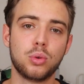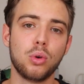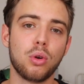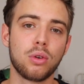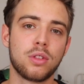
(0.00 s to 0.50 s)
to
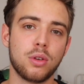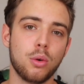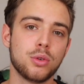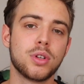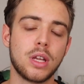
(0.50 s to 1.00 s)
learn
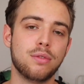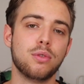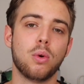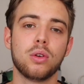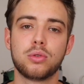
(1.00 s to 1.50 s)
those if
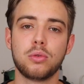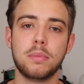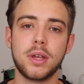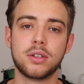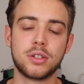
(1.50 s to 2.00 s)
you want to
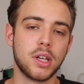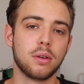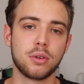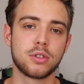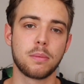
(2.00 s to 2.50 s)
be
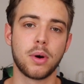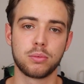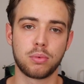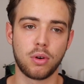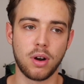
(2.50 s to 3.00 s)
serious
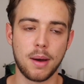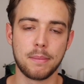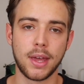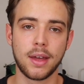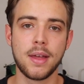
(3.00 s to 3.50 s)
about
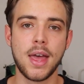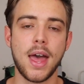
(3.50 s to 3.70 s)
programming.